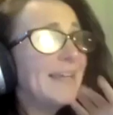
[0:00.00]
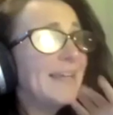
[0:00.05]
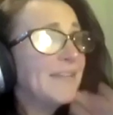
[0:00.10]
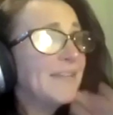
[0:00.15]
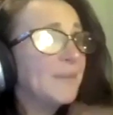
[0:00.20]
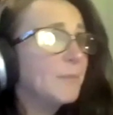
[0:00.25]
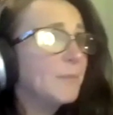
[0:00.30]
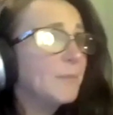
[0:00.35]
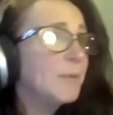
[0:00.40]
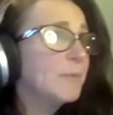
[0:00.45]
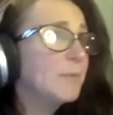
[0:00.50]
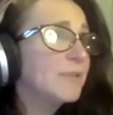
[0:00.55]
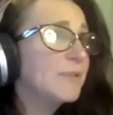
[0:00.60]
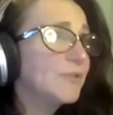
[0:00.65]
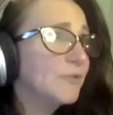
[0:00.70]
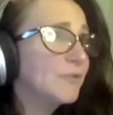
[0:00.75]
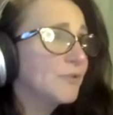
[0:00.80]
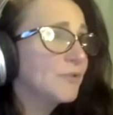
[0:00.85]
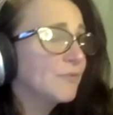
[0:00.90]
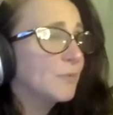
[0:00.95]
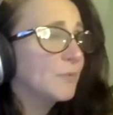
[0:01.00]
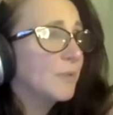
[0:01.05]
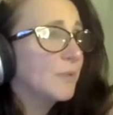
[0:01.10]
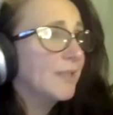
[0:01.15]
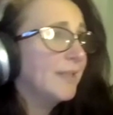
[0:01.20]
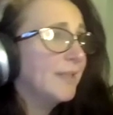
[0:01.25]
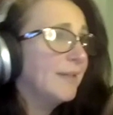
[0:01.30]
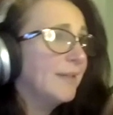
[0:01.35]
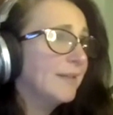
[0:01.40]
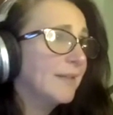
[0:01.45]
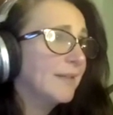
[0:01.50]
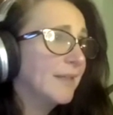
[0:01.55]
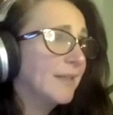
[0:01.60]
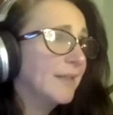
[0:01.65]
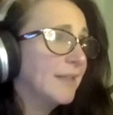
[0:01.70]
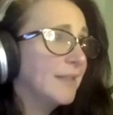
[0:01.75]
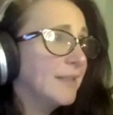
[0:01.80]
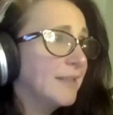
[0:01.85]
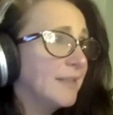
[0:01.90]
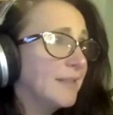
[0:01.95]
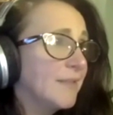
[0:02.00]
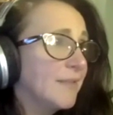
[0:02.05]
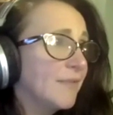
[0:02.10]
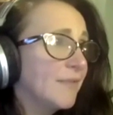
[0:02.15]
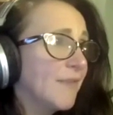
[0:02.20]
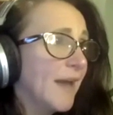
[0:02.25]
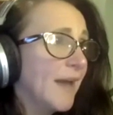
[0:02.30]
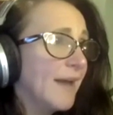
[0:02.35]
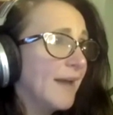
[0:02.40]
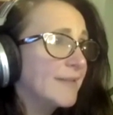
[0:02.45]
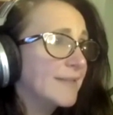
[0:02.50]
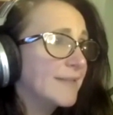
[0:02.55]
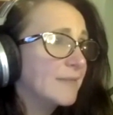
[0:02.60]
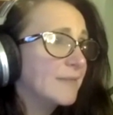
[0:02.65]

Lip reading: I think we were sort of quite lucky that